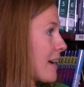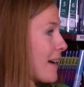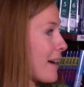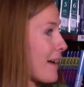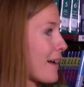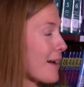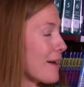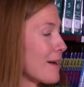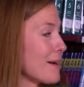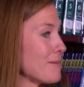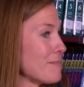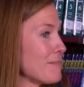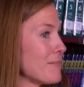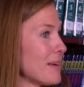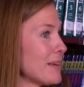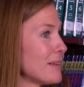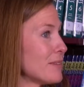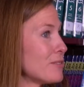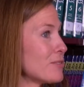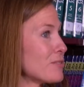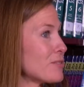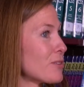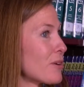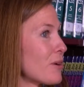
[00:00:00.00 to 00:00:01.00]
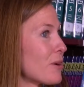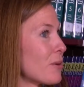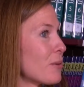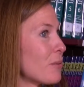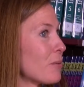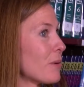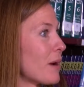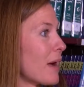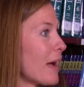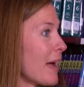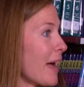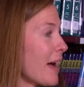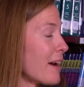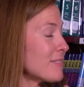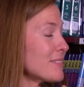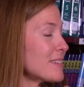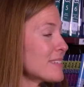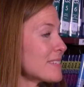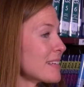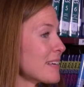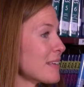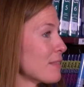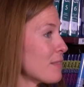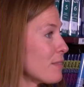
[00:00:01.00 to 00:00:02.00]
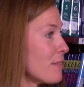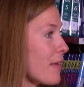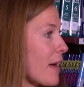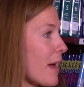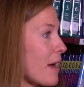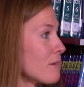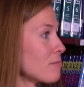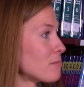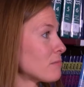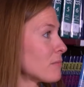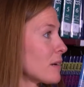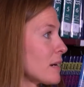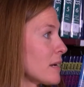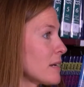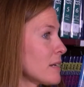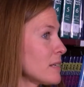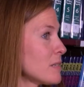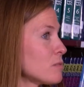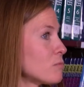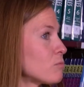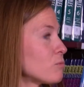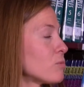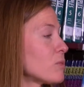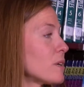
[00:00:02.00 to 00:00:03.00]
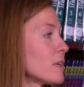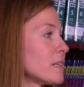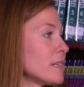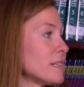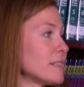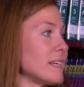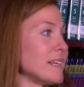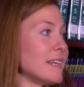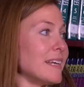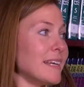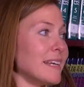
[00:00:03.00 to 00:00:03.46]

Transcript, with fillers: Um, and so I have to say that race really did.